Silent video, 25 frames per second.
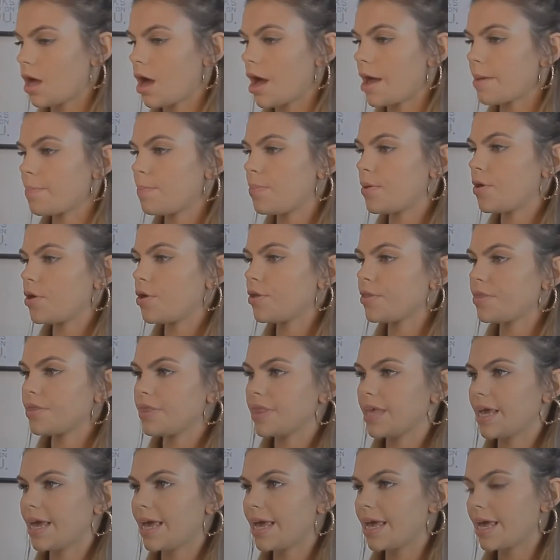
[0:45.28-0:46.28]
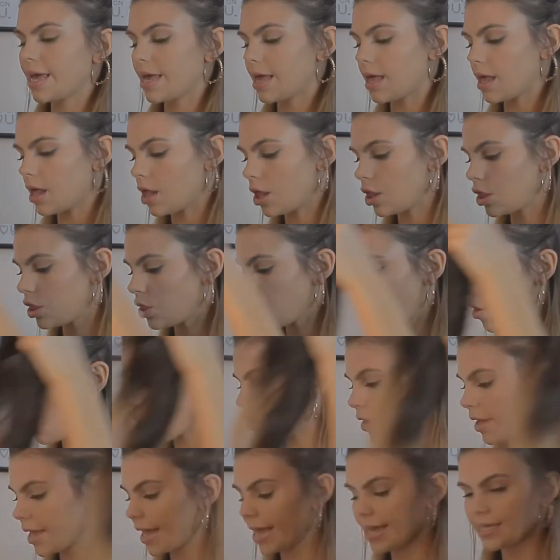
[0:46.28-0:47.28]
I put the
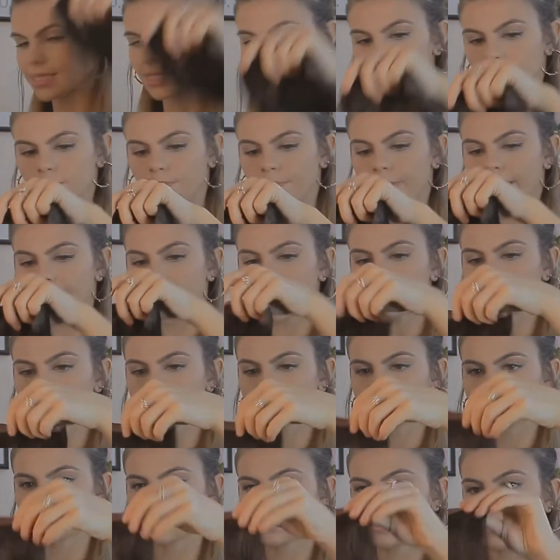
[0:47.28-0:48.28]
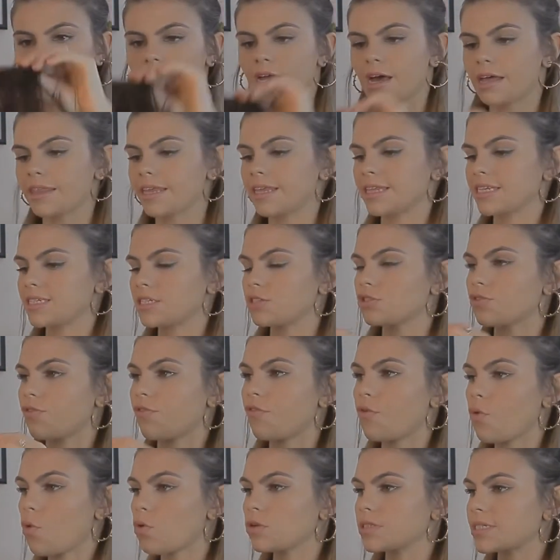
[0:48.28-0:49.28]
longest piece, I think this is a
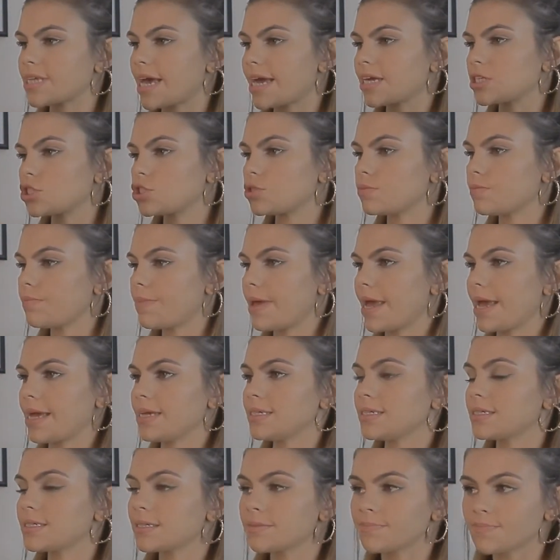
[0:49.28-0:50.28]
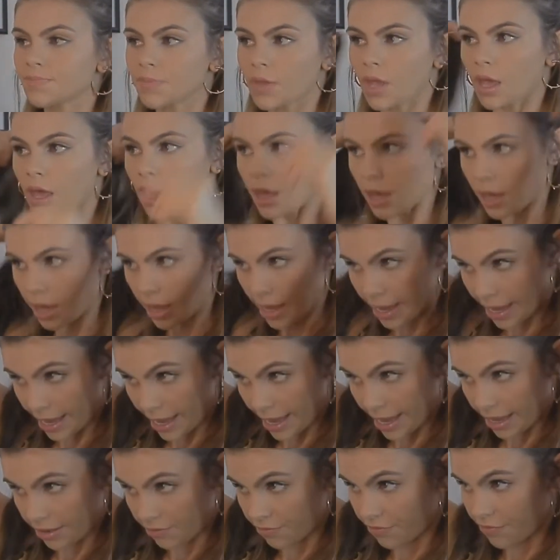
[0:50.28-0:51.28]
four section piece,
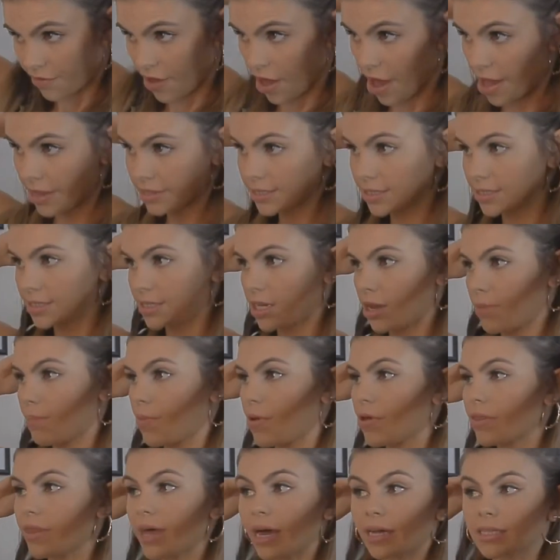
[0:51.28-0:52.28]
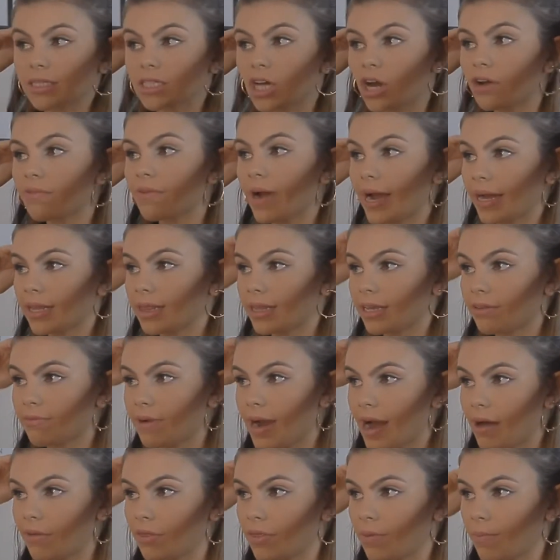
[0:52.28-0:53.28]
in first, and I put that directly
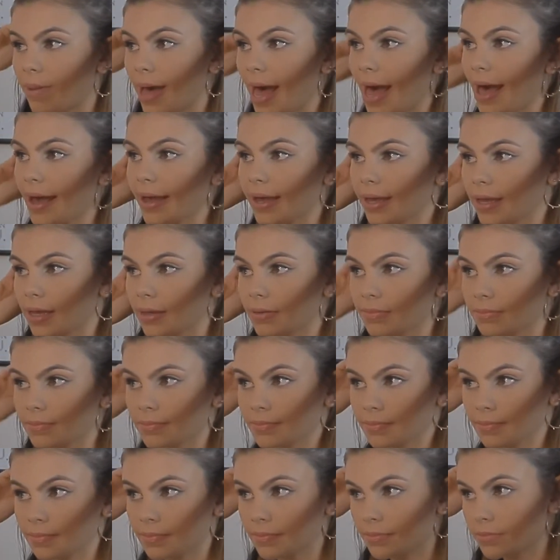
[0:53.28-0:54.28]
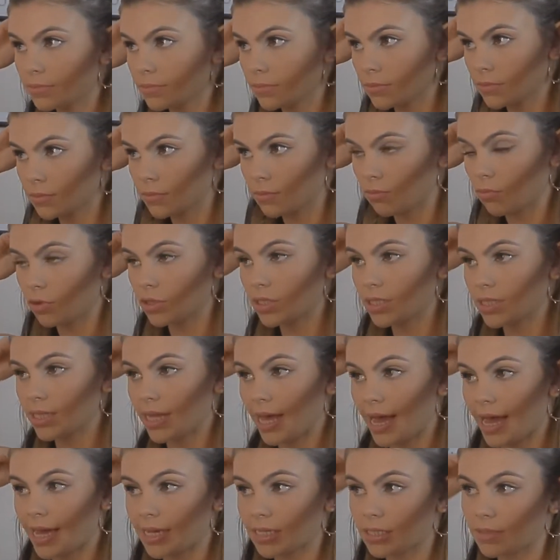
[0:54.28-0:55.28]
round the back once the
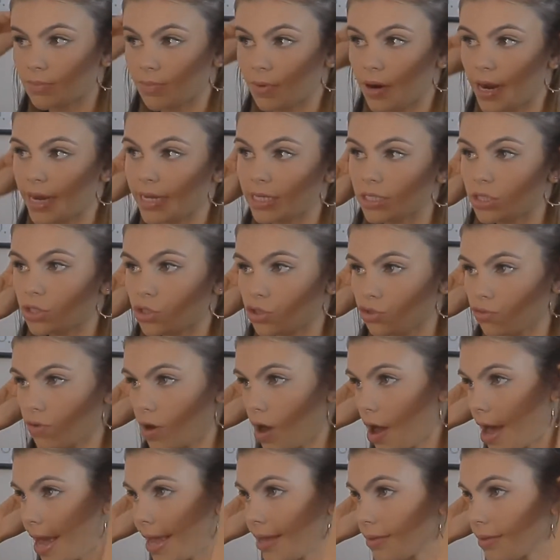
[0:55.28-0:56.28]
hairspray is dry.